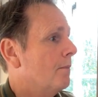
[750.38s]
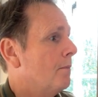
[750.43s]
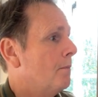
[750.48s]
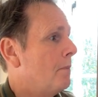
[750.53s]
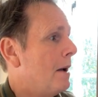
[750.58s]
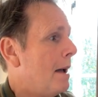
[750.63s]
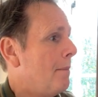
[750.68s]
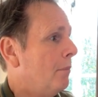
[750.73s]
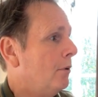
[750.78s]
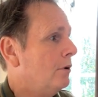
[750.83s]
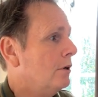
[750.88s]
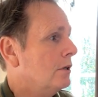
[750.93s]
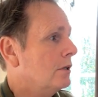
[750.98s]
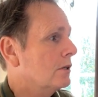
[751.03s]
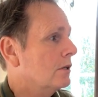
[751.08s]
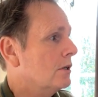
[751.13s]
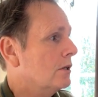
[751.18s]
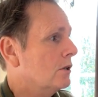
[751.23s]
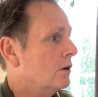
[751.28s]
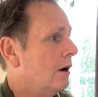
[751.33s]
Papyrus,
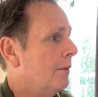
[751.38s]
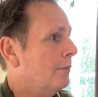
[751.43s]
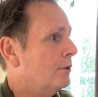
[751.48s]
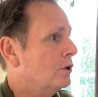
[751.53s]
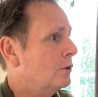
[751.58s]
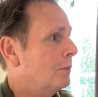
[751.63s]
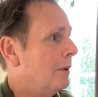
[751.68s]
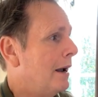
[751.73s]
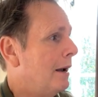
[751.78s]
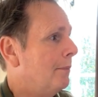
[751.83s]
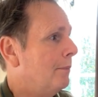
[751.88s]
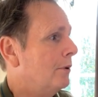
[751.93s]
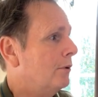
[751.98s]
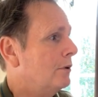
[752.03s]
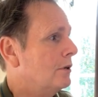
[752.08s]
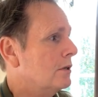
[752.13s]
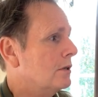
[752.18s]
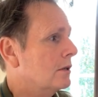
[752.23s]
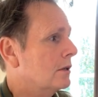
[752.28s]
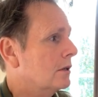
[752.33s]
the Cypress
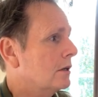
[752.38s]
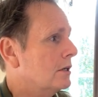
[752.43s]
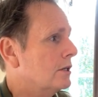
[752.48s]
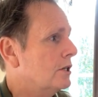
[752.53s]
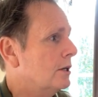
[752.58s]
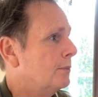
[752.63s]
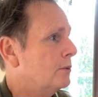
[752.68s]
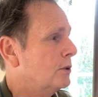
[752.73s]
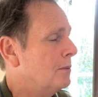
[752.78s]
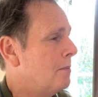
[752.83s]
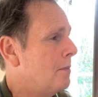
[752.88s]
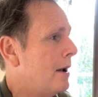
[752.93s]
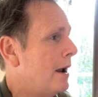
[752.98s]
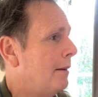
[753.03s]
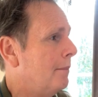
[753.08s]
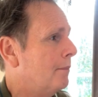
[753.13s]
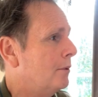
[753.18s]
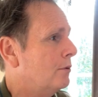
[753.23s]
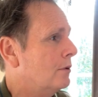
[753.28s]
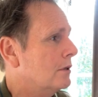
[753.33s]
papyrus, Egyptian
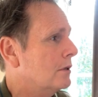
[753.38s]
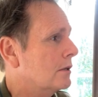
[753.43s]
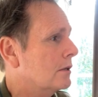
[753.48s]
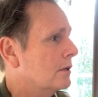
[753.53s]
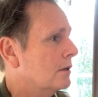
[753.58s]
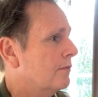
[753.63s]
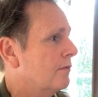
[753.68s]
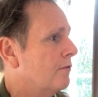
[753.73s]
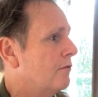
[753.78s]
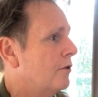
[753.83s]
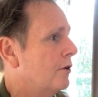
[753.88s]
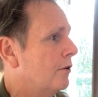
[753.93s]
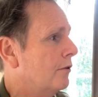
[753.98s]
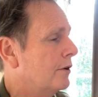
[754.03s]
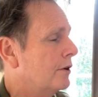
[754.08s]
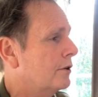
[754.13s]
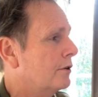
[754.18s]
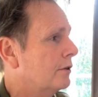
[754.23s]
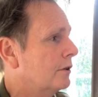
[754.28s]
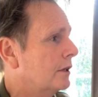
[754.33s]
papyrus, very
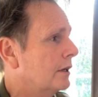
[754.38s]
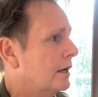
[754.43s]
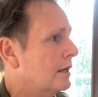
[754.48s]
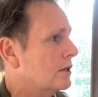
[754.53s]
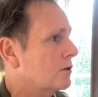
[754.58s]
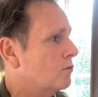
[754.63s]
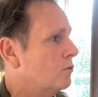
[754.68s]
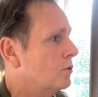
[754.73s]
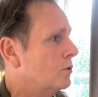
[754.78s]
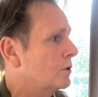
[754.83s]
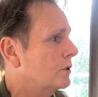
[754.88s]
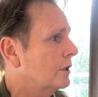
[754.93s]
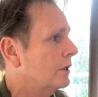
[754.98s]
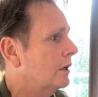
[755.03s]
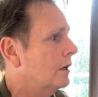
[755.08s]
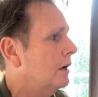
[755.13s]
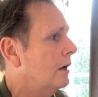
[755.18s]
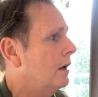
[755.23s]
good against water.